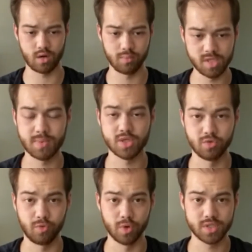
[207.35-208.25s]
Army Special
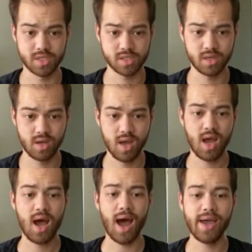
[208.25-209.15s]
Forces,
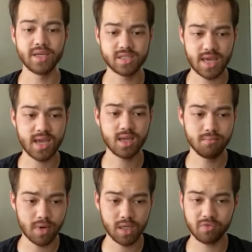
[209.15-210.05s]
I had taken
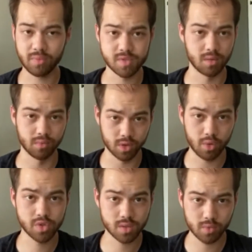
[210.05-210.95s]
money from some
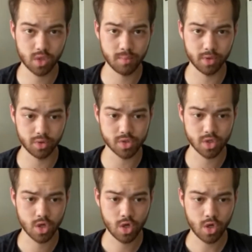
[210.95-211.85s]
loathsome criminals